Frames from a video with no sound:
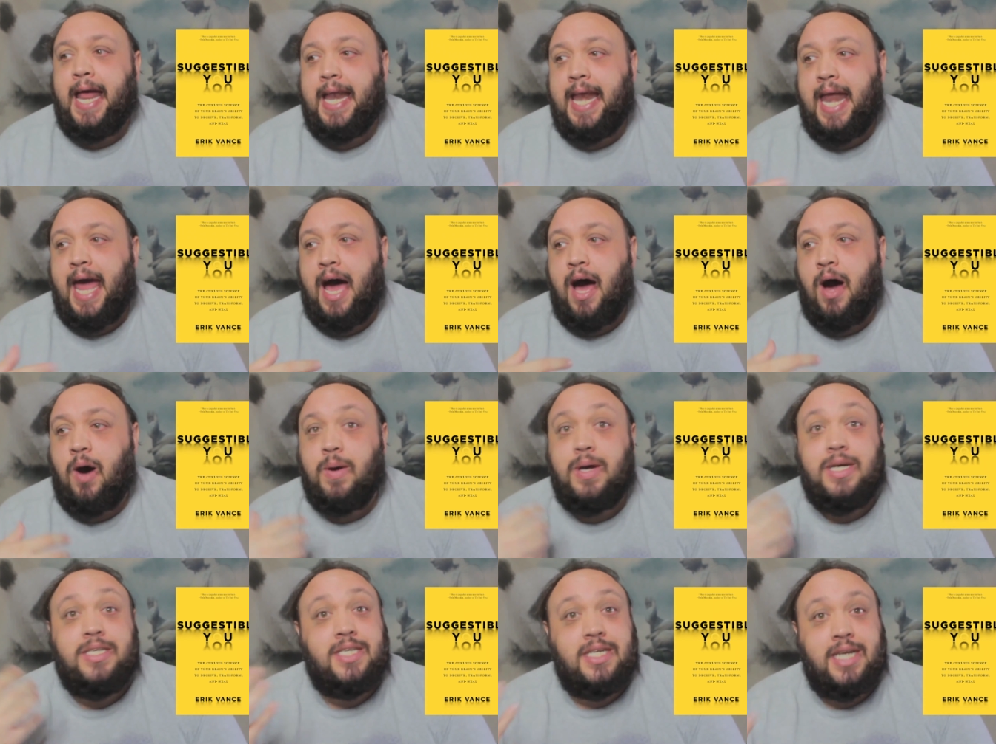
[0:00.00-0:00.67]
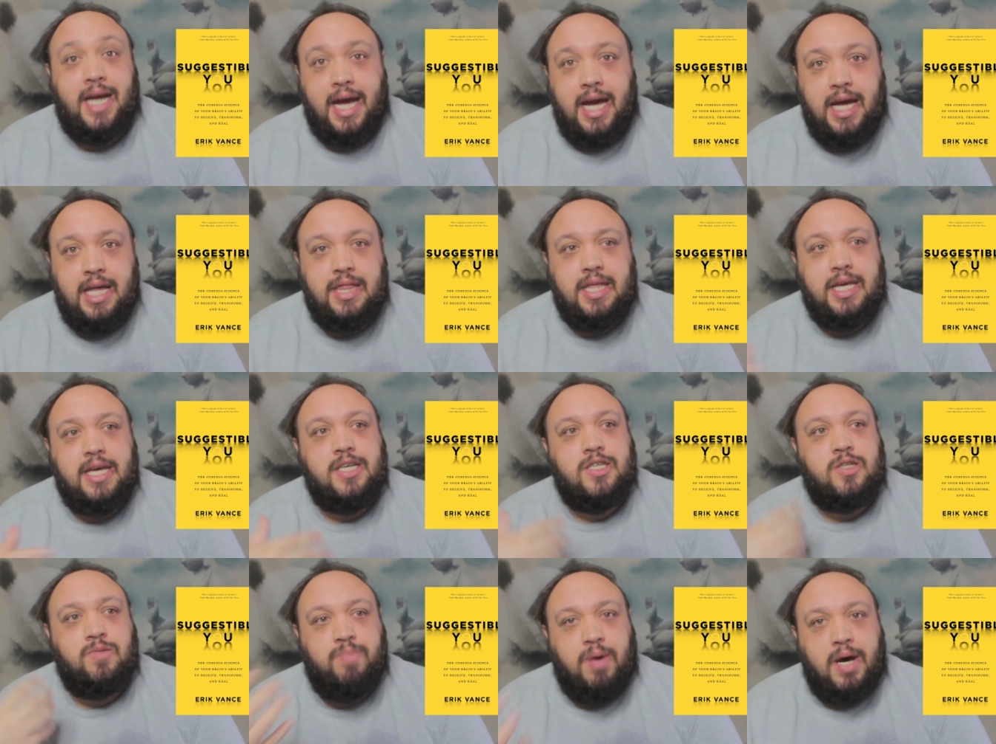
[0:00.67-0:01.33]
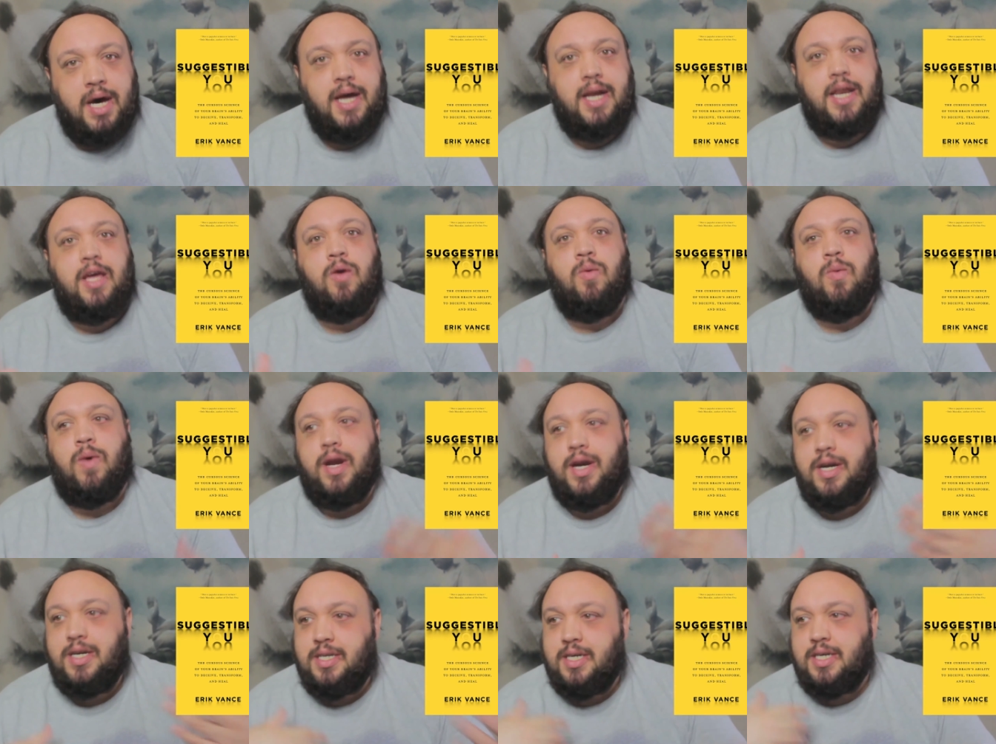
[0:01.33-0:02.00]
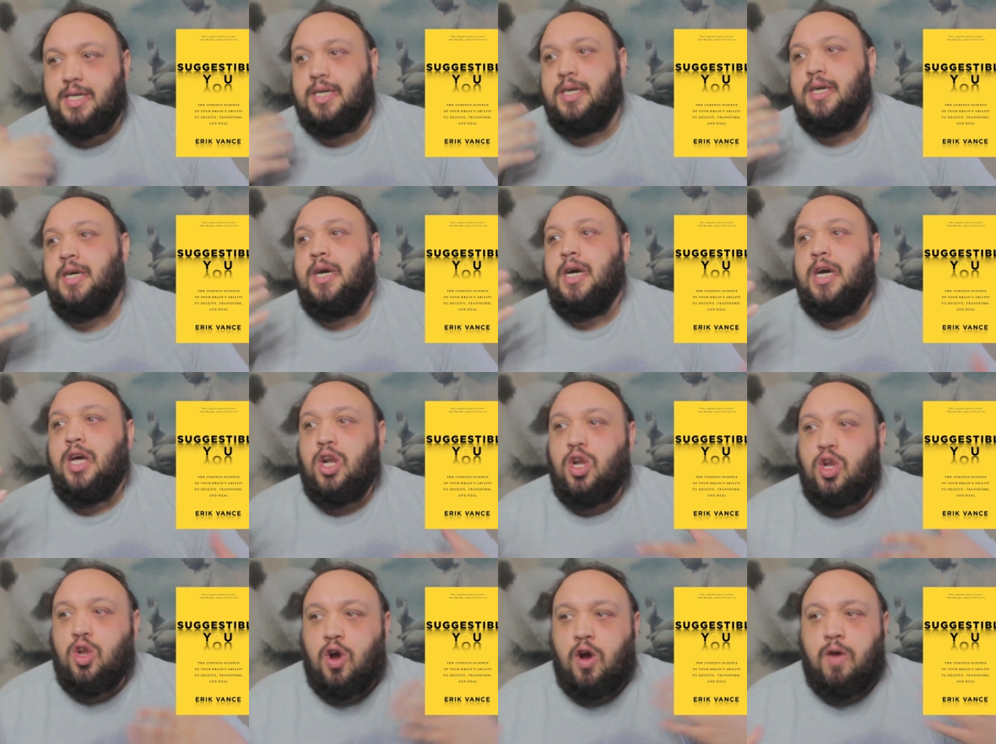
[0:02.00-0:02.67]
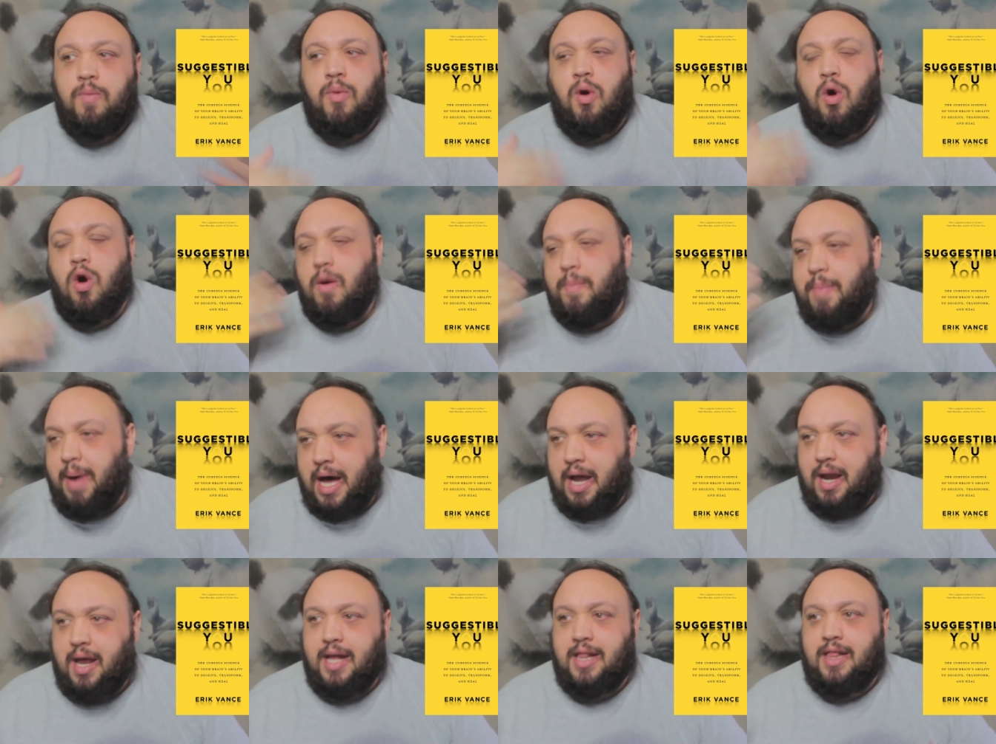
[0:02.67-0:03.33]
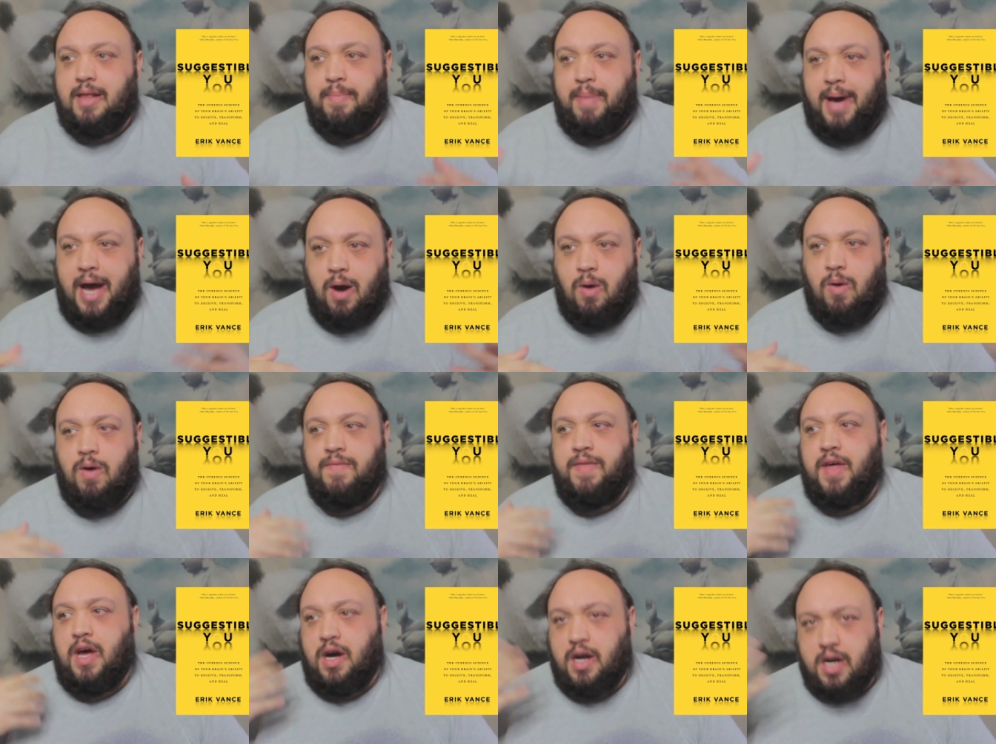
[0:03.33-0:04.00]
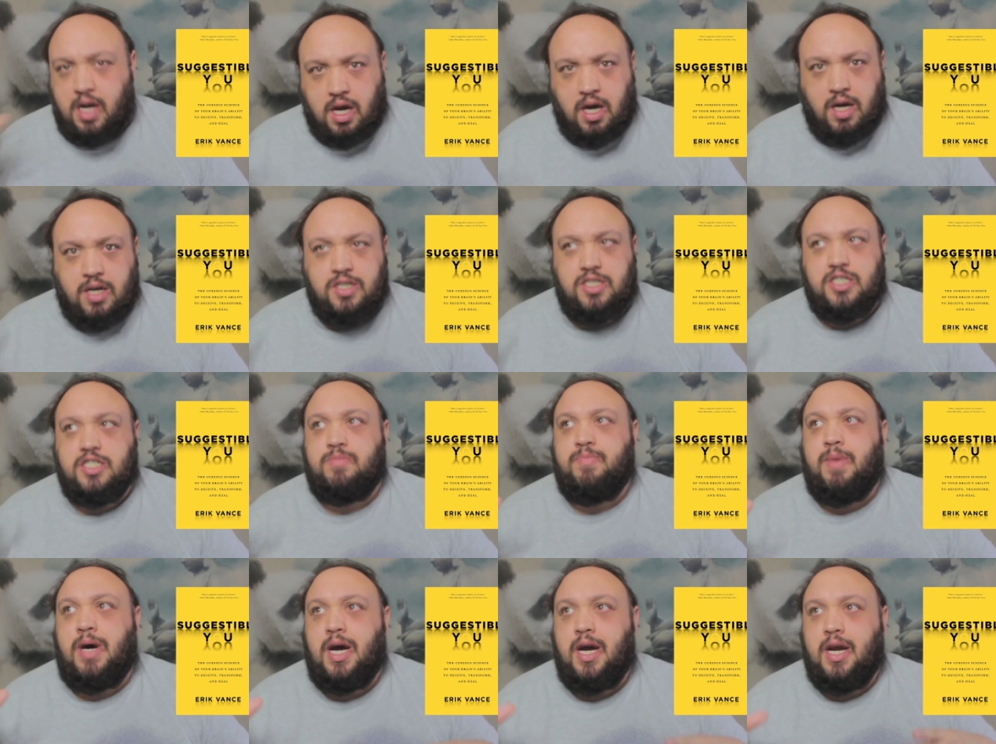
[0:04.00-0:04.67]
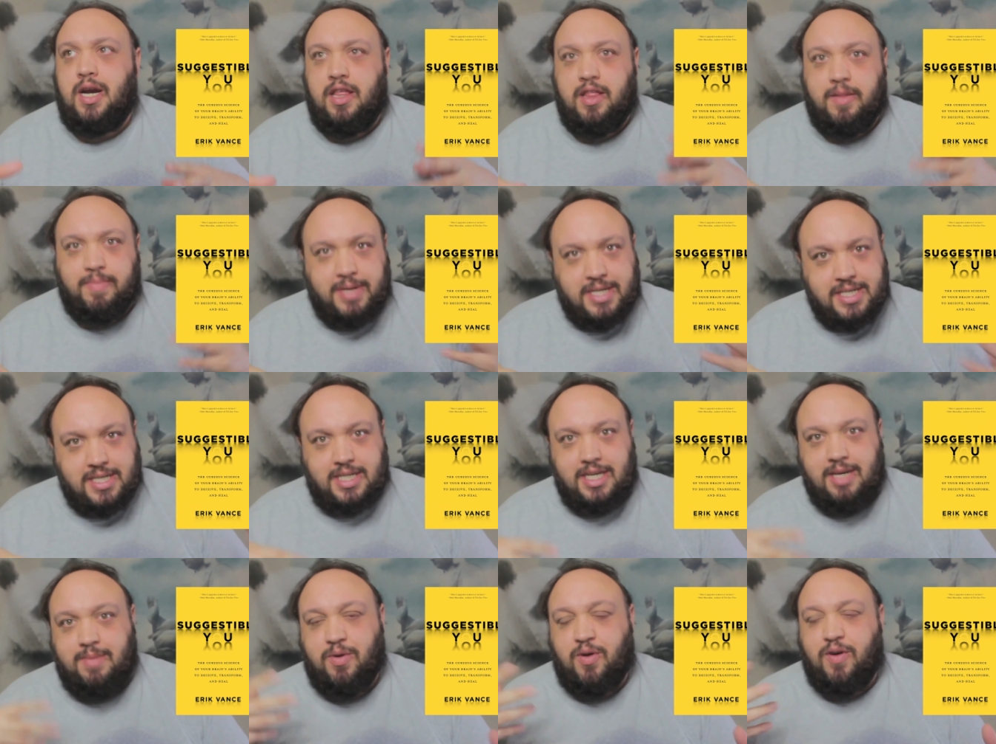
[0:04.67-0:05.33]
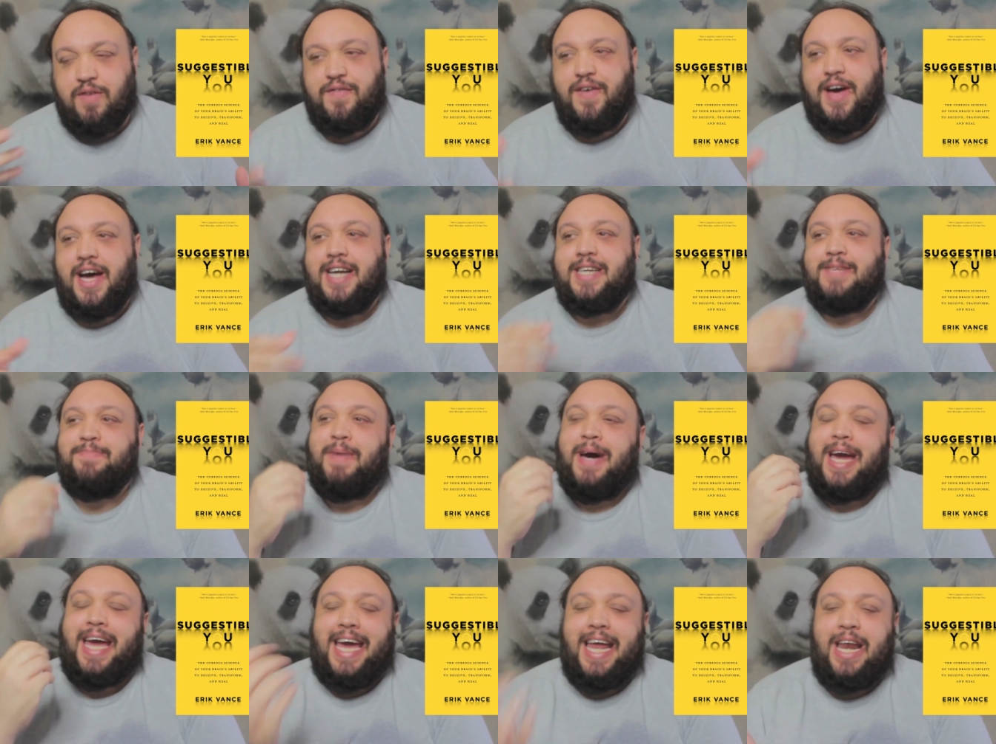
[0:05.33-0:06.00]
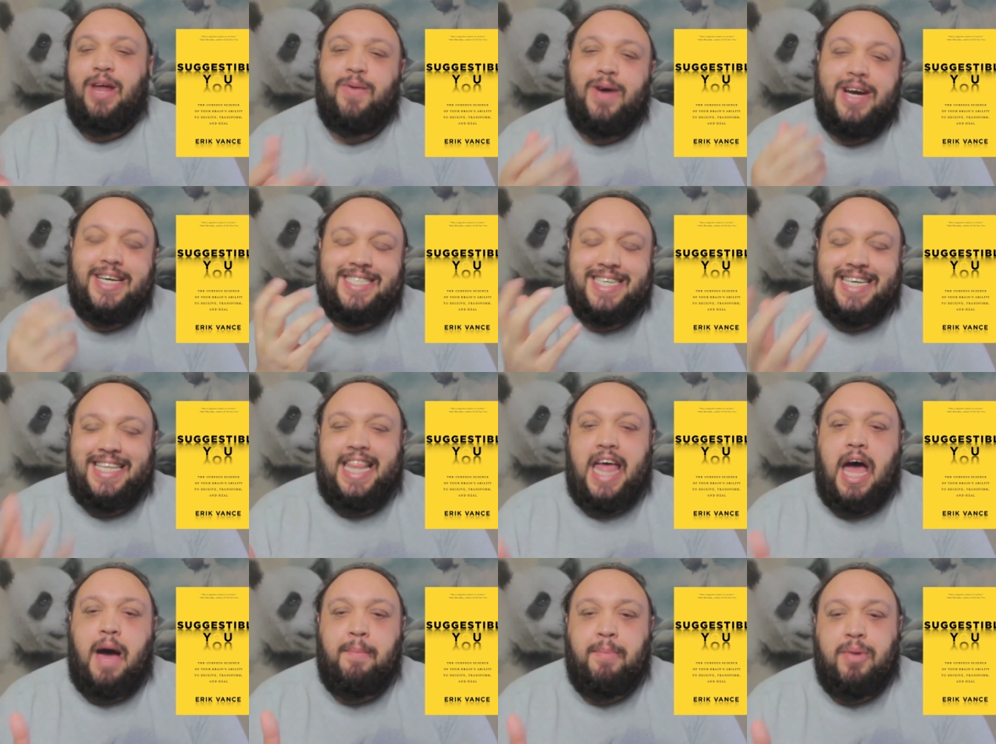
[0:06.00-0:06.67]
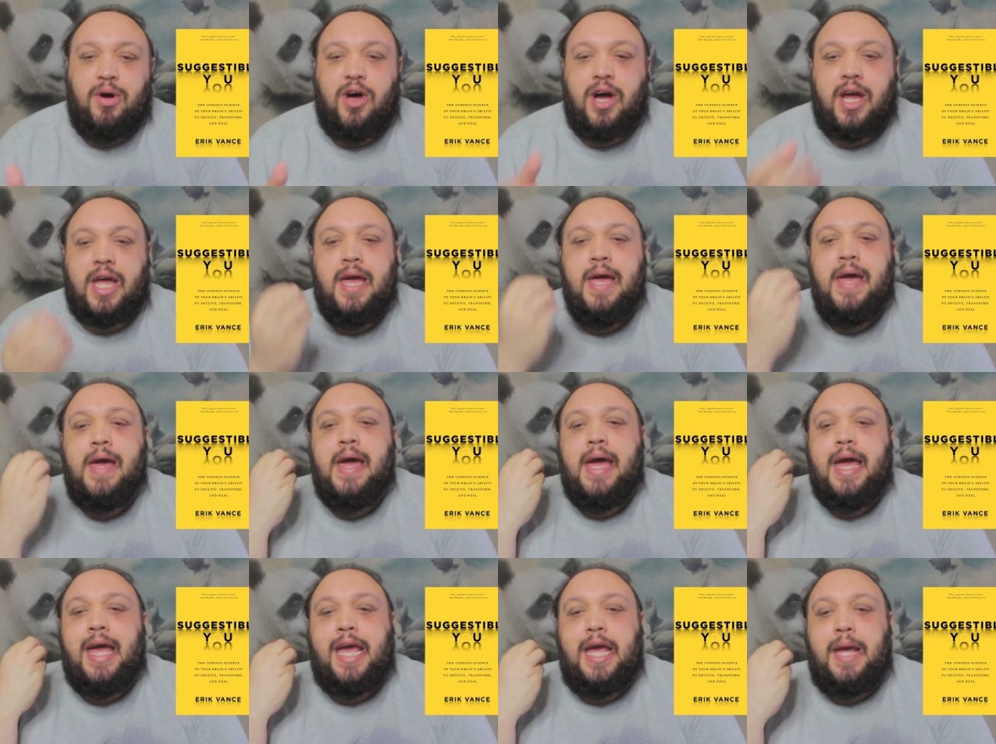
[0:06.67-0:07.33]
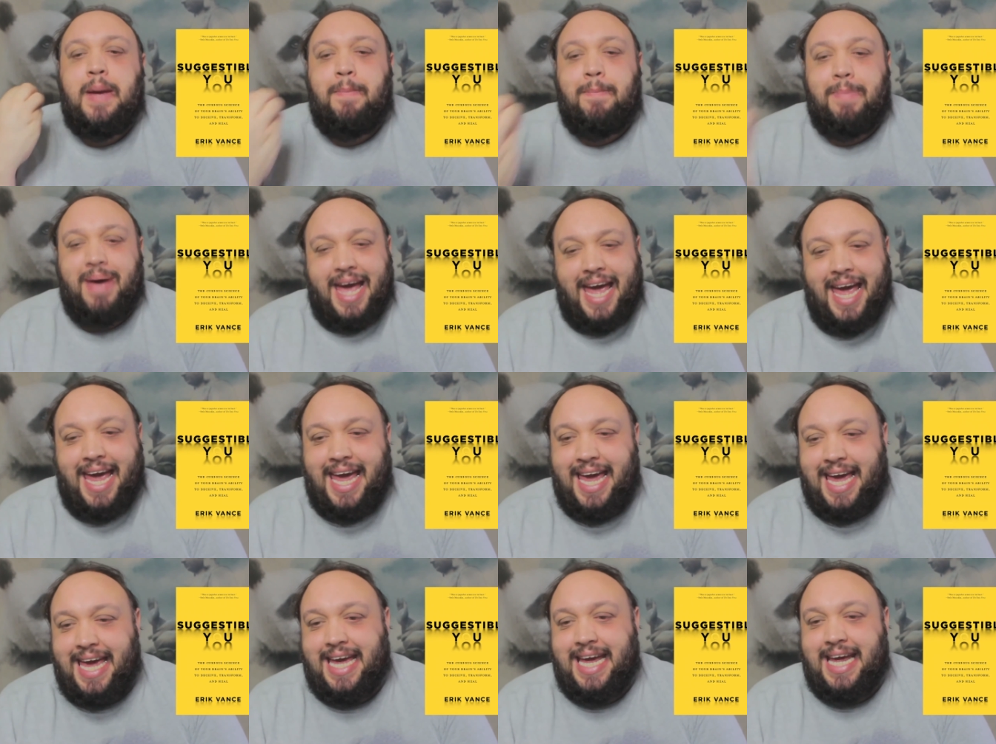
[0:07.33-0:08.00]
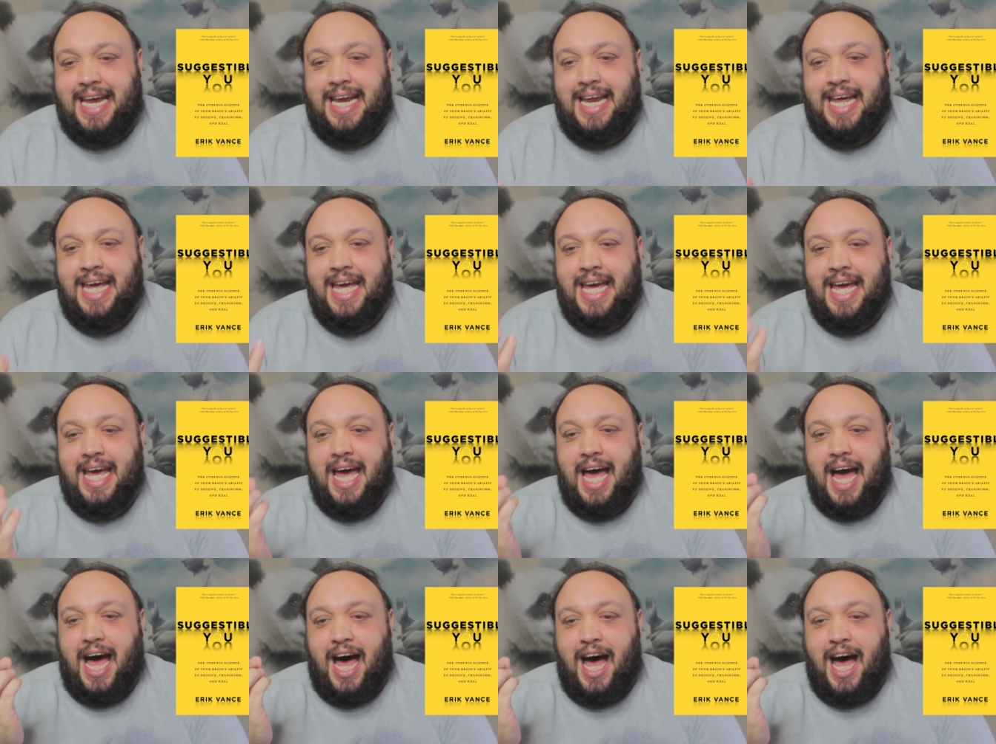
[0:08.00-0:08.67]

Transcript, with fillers: and now he's an atheist, but he wanted to learn more about like the power of the unconscious mind and the placebo effect. But anyways, in that book, he paid